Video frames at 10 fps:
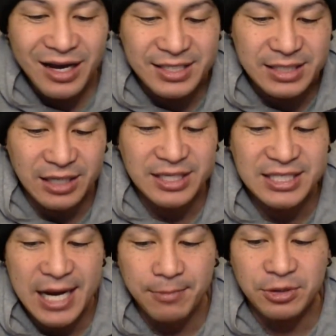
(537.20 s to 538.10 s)
Asante
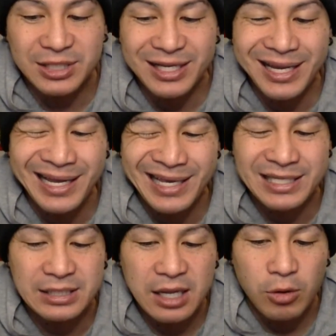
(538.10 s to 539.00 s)
Samuel is going to get
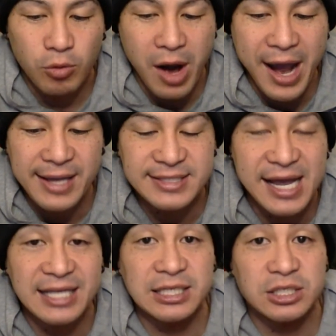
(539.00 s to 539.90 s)
his rise
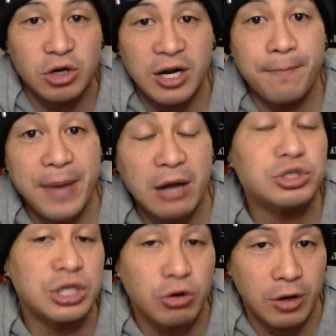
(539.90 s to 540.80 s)
as a starting
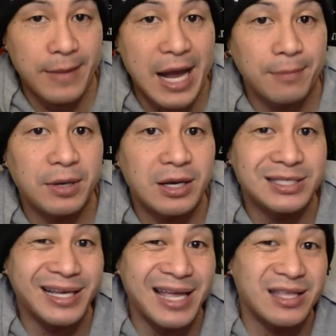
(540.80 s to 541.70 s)
boundary cornerback
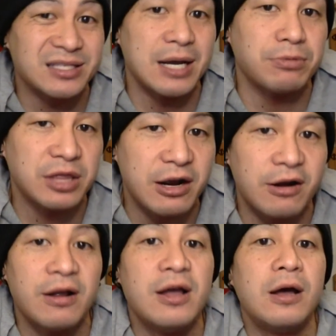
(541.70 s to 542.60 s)
because, again, the depth
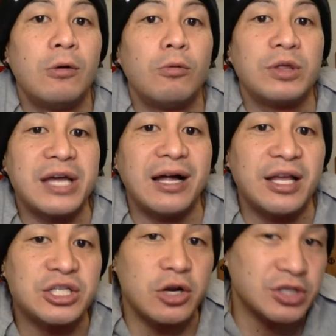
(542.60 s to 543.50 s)
there with the
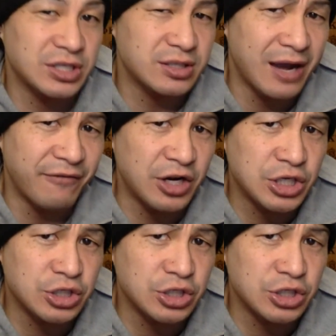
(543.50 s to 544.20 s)
LA Chargers is not very